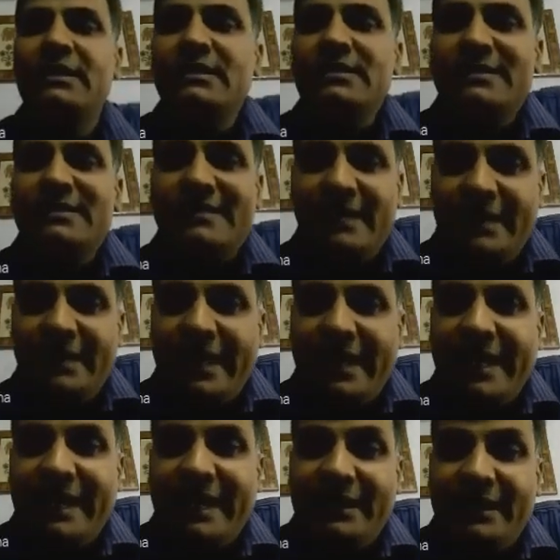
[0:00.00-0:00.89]

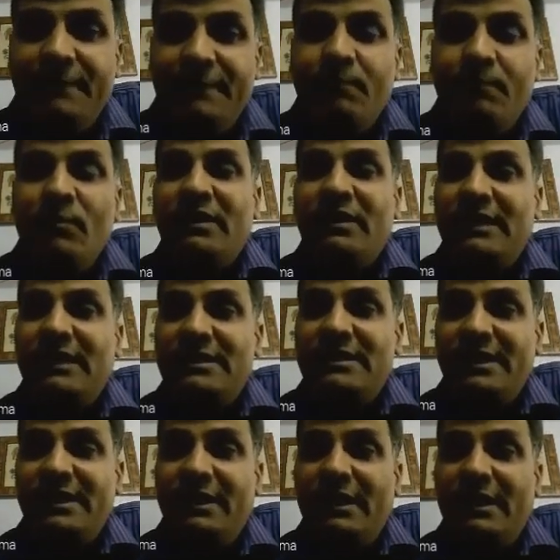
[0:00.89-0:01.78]
segregating the
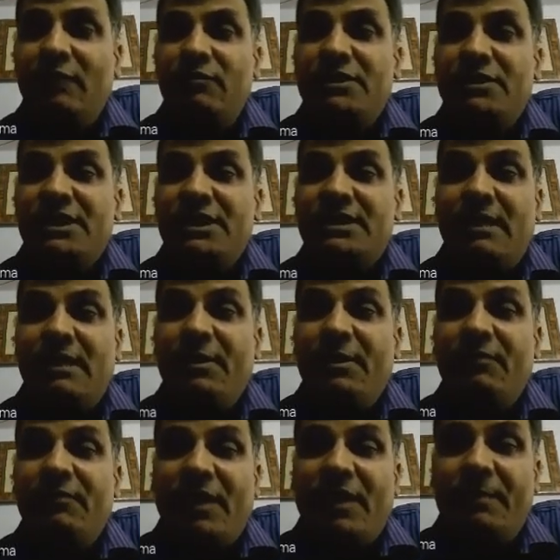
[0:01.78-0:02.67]
signal which is coming
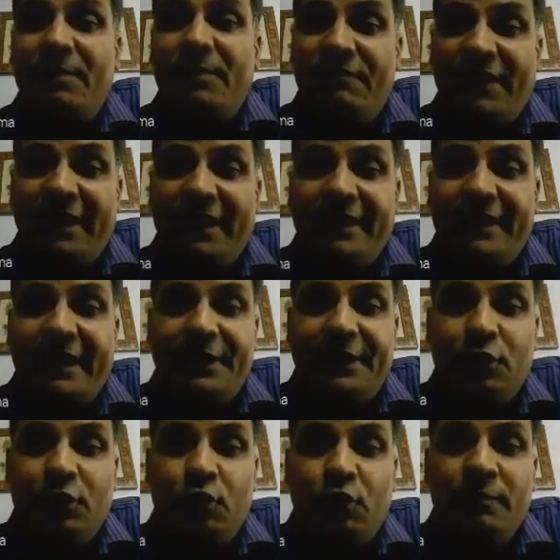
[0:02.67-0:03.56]
from different
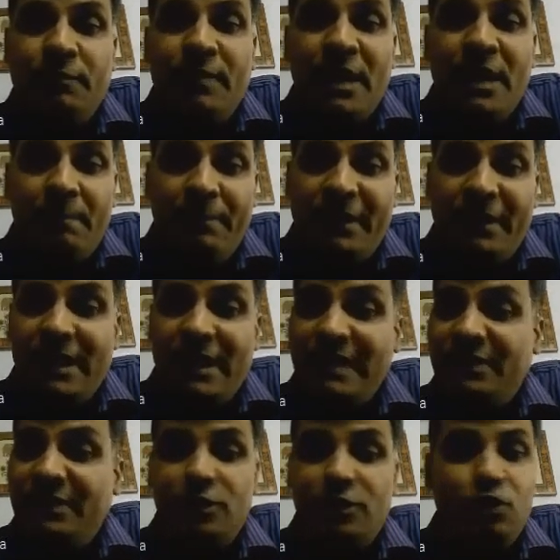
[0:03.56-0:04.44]
altitude, because
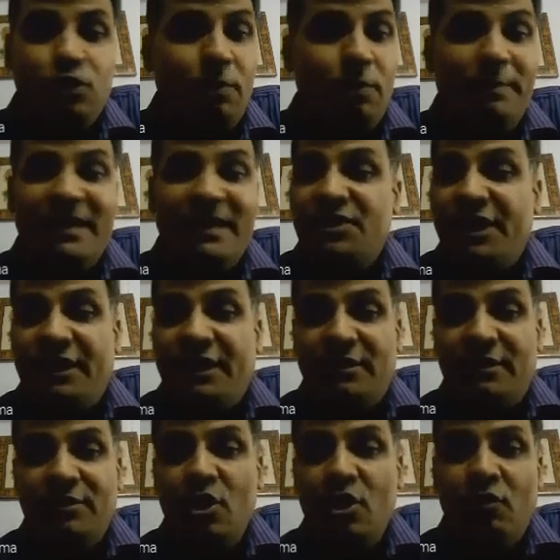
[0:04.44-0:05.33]
there is no mixing.
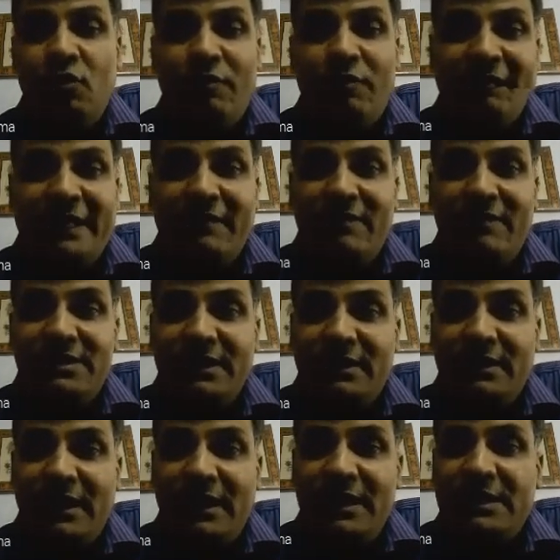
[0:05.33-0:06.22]
Whatever
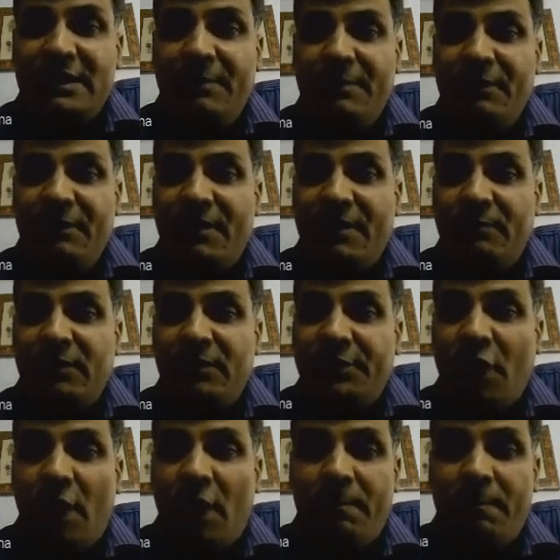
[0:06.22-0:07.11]
signal is coming from the
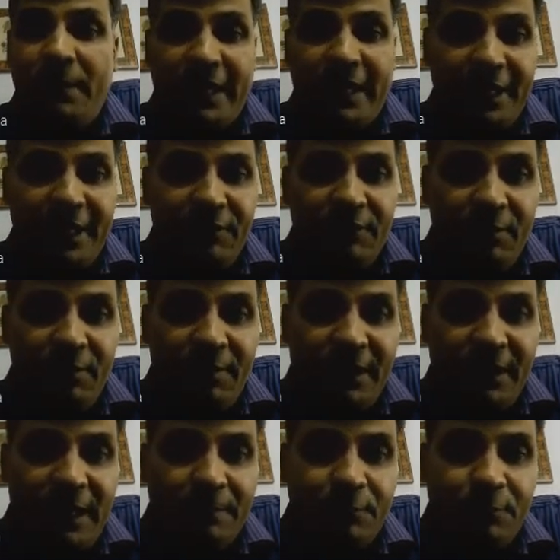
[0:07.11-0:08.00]
top layer, it will be
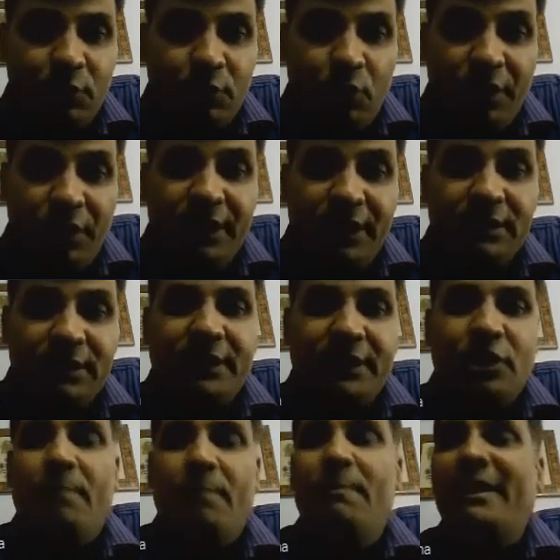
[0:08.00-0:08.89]
kept only in the
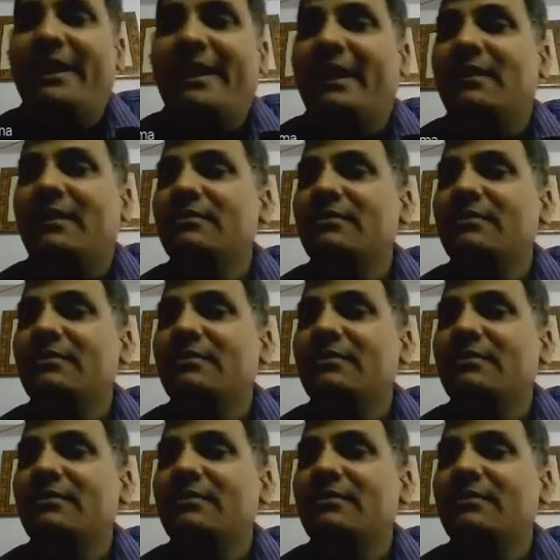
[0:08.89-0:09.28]
top bucket.